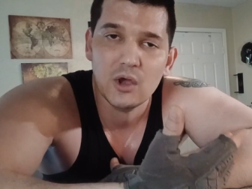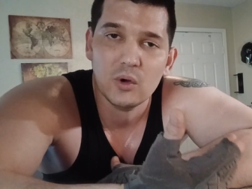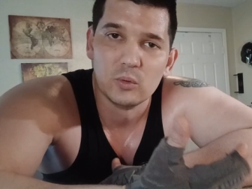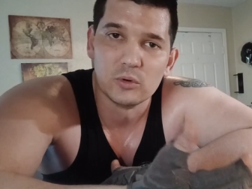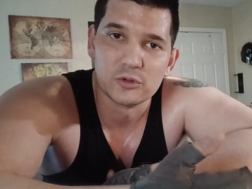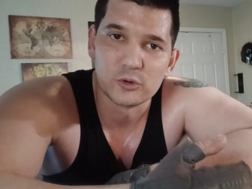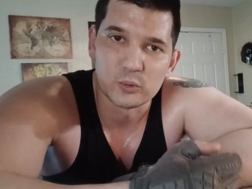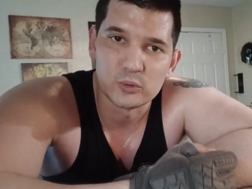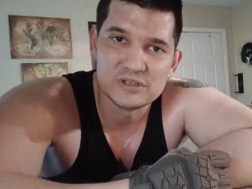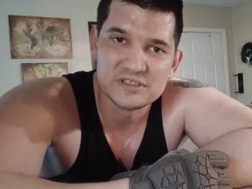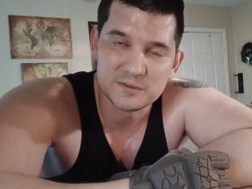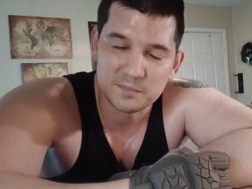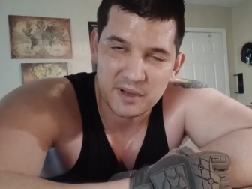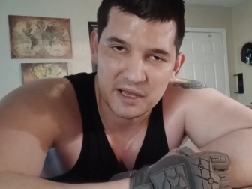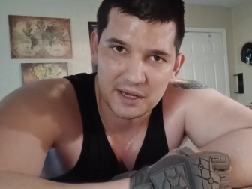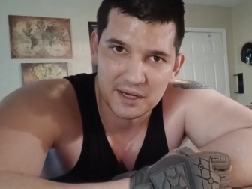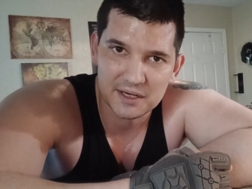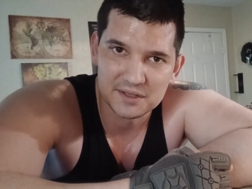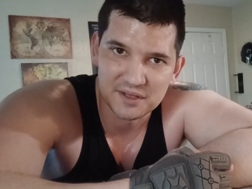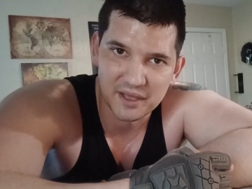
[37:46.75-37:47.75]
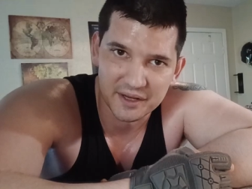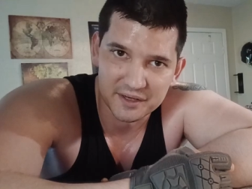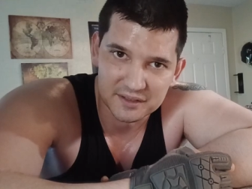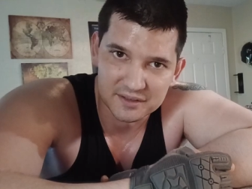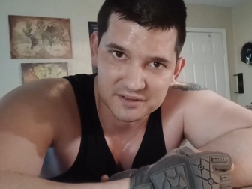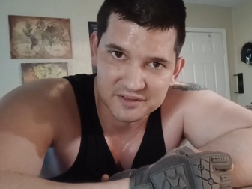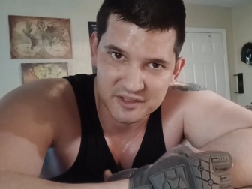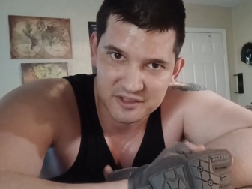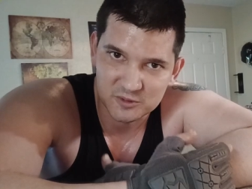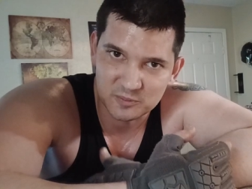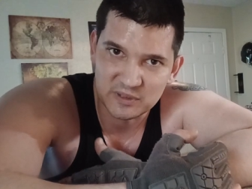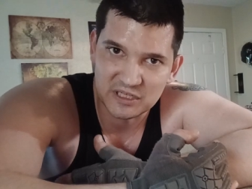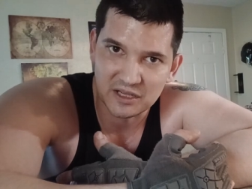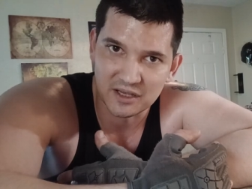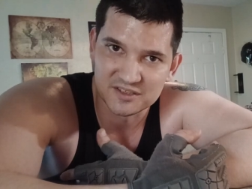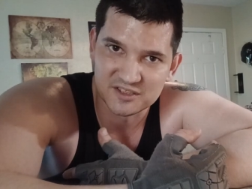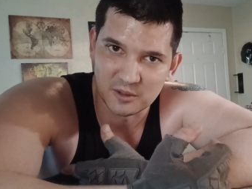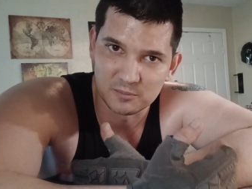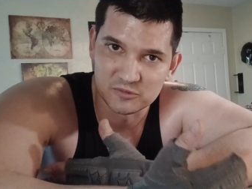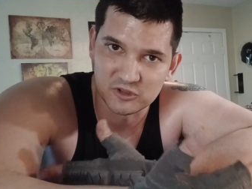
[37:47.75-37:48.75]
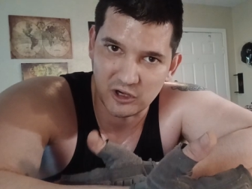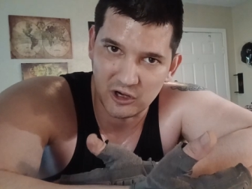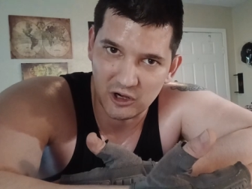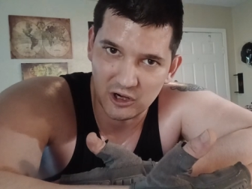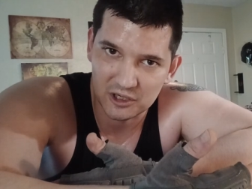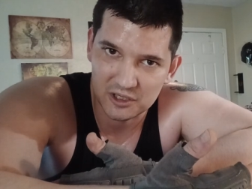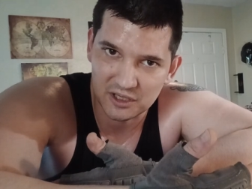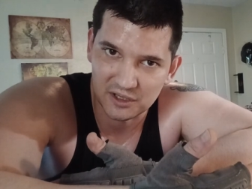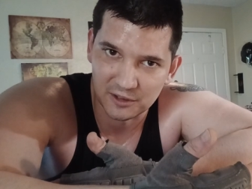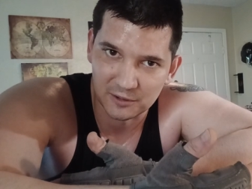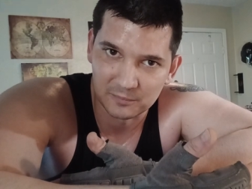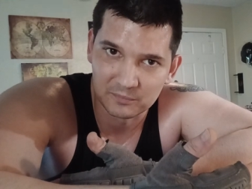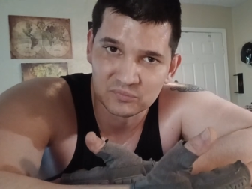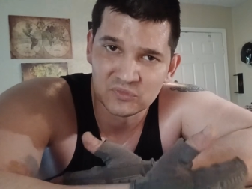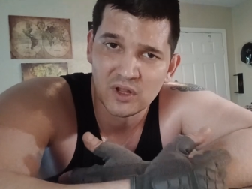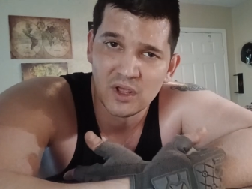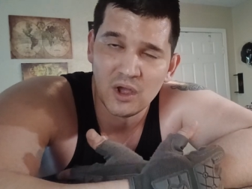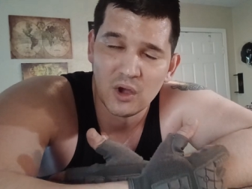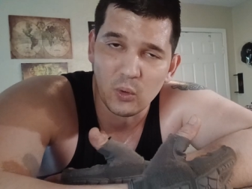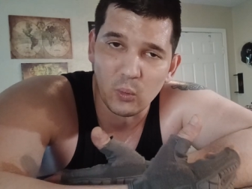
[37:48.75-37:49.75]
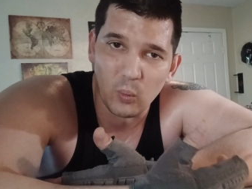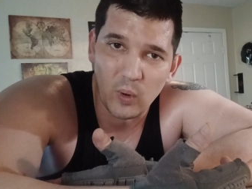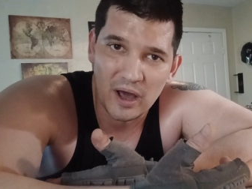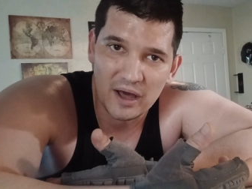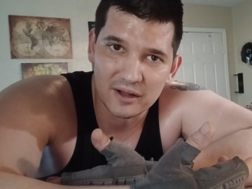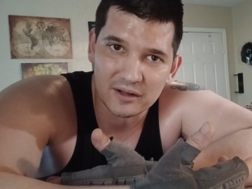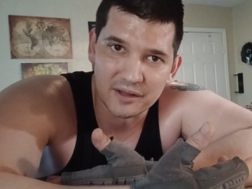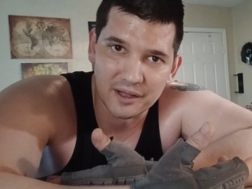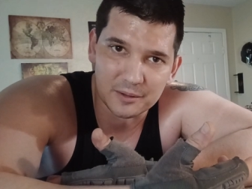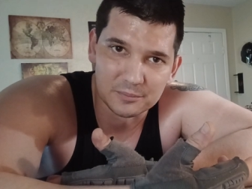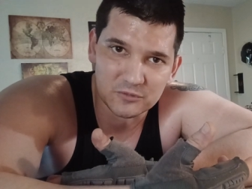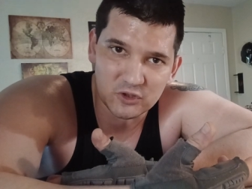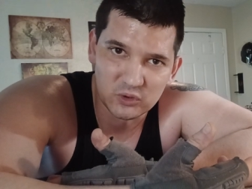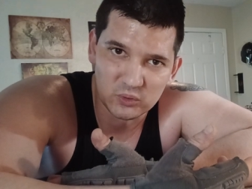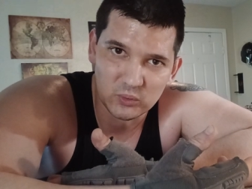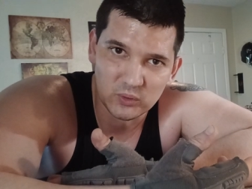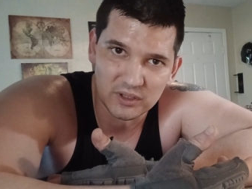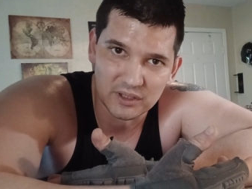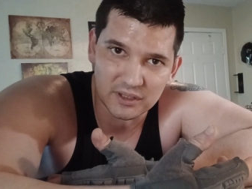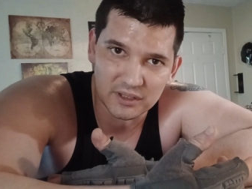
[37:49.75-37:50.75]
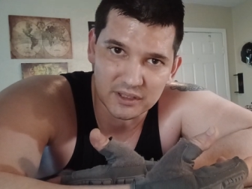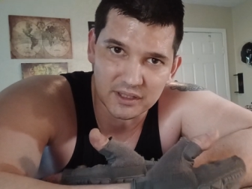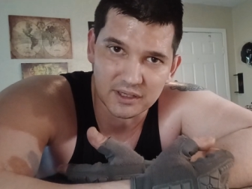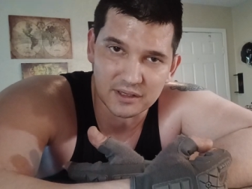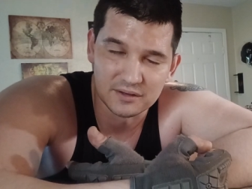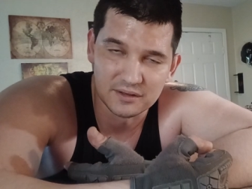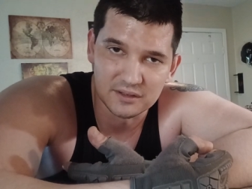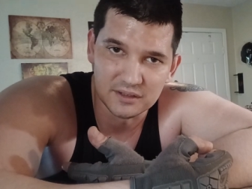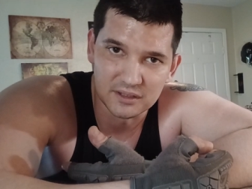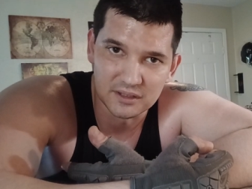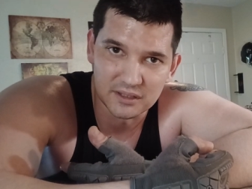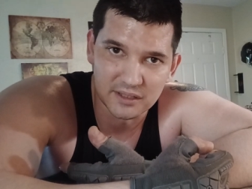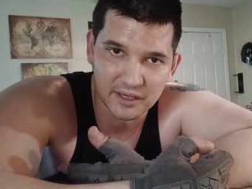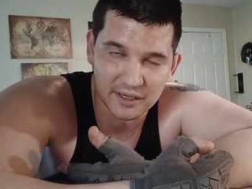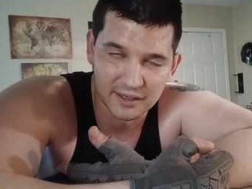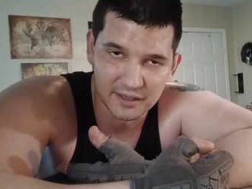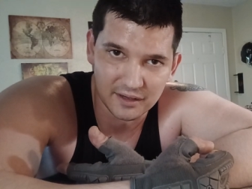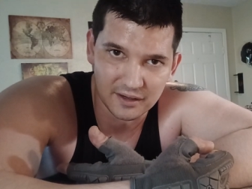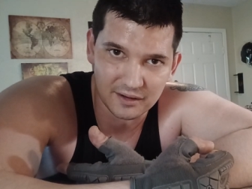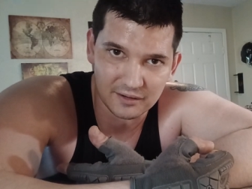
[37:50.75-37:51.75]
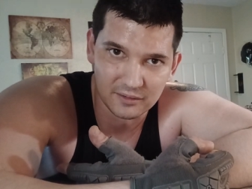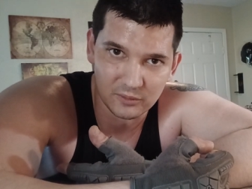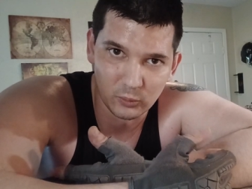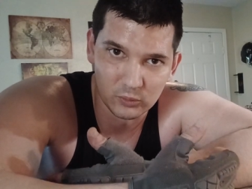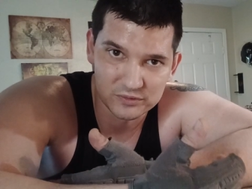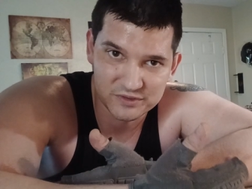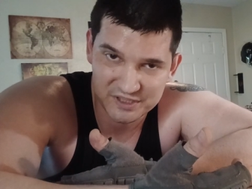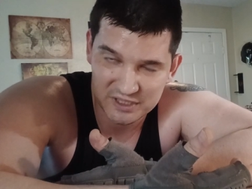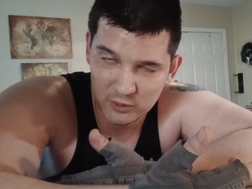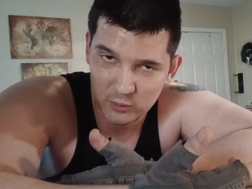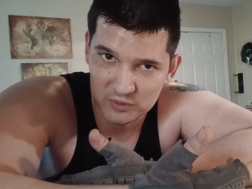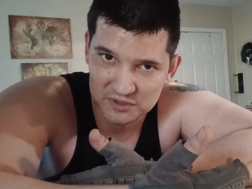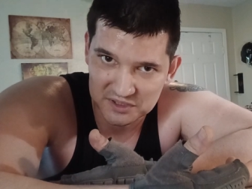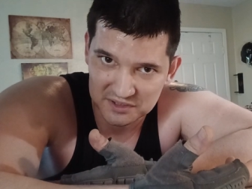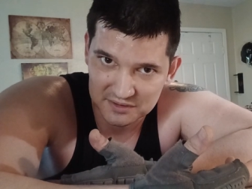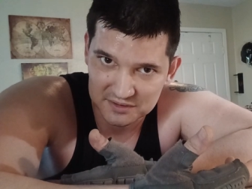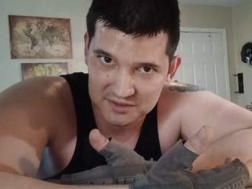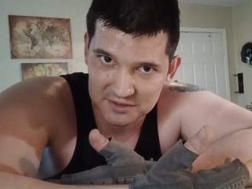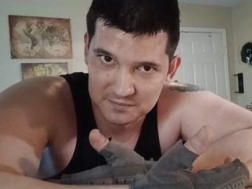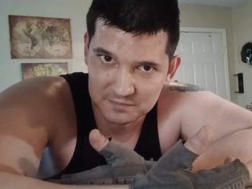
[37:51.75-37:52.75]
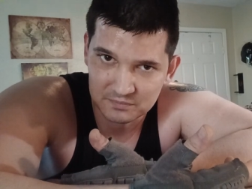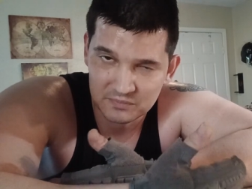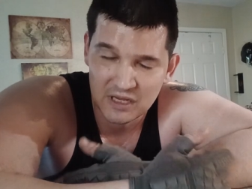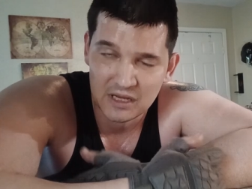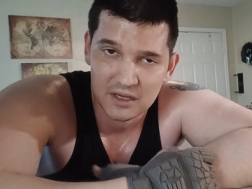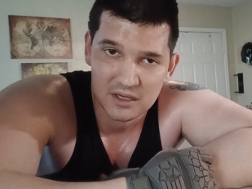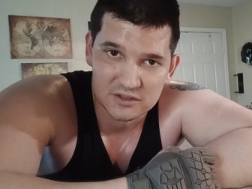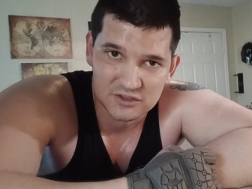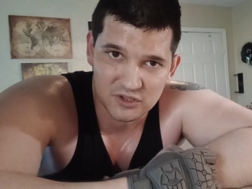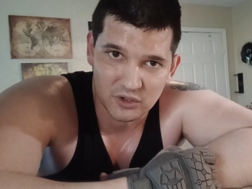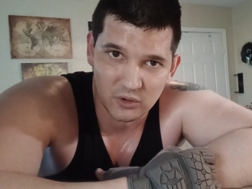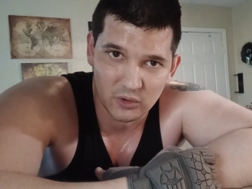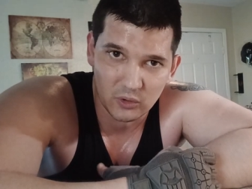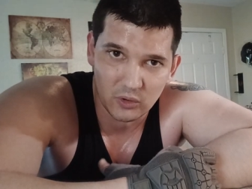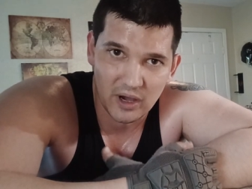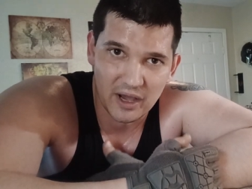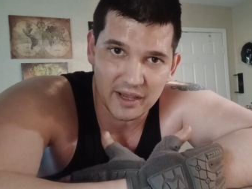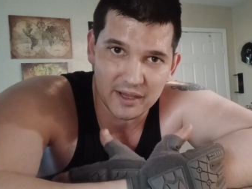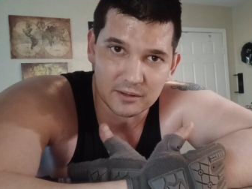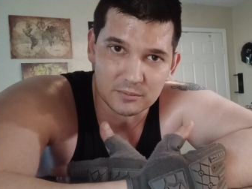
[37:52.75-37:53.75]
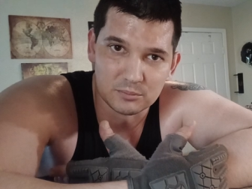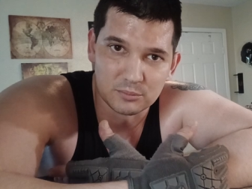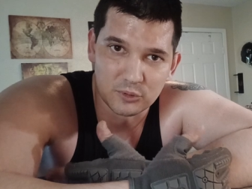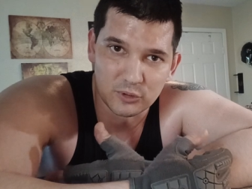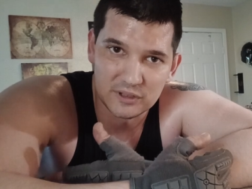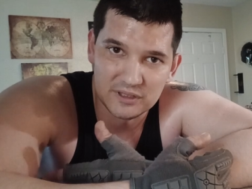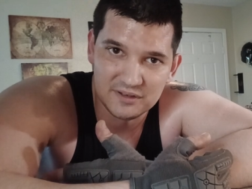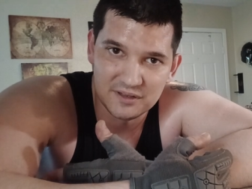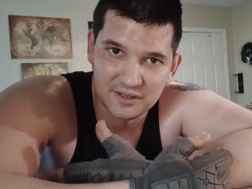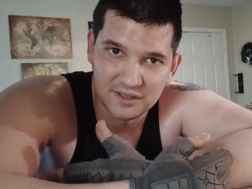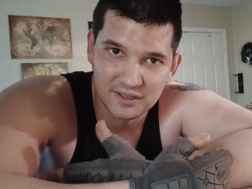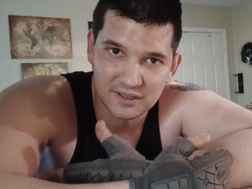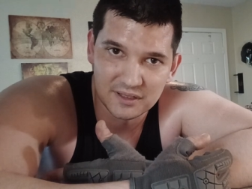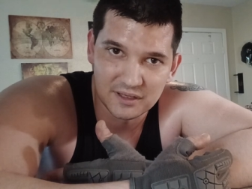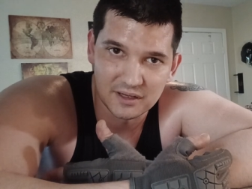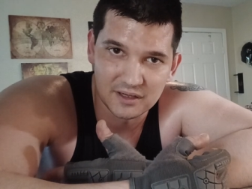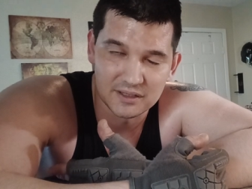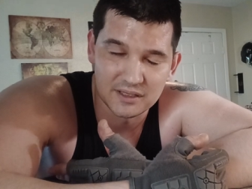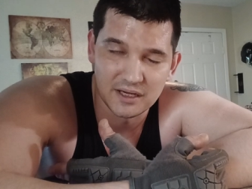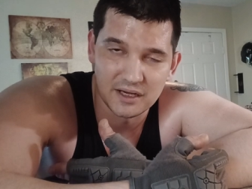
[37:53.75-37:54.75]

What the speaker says: Well, the reason behind that is because I'm talking while I'm doing the sequences. So I am breathing